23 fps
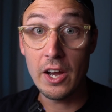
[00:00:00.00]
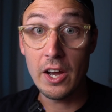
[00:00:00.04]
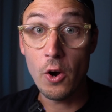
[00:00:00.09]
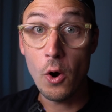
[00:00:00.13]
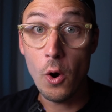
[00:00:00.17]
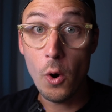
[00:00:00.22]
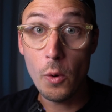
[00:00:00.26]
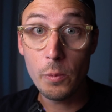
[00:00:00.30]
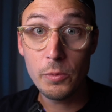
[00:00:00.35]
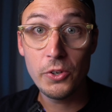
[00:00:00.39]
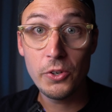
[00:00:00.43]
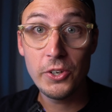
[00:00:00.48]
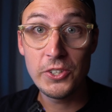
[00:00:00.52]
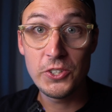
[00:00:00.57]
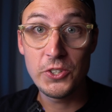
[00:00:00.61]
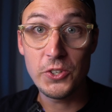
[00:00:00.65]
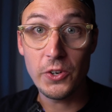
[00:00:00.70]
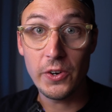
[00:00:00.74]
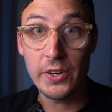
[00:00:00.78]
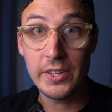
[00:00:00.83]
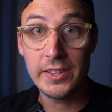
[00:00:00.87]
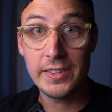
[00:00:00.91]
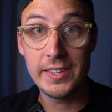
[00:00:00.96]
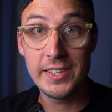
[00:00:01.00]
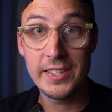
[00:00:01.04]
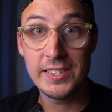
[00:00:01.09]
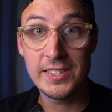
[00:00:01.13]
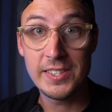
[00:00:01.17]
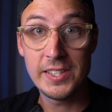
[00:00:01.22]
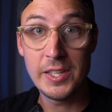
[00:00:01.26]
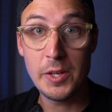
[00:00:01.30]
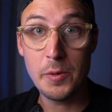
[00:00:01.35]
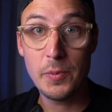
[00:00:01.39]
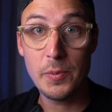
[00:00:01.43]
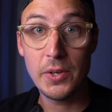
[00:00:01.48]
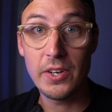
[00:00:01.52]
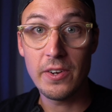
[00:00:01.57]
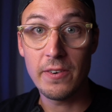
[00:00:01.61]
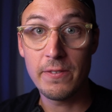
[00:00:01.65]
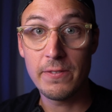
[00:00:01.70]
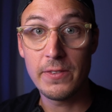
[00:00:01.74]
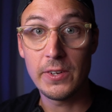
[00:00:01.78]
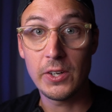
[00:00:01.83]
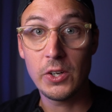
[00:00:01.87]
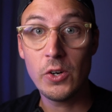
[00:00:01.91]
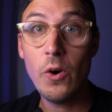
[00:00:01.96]
I hope you enjoyed this snippet of
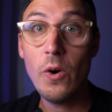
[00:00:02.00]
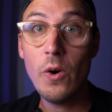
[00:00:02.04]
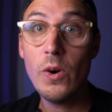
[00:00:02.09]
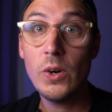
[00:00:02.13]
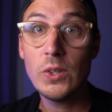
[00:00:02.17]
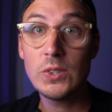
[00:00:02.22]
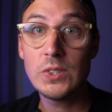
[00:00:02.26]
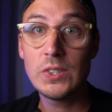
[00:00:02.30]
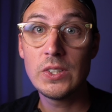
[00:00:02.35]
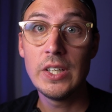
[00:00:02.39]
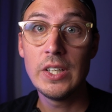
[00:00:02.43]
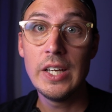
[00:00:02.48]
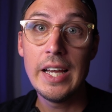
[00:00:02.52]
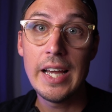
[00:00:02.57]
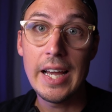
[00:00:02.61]
the course.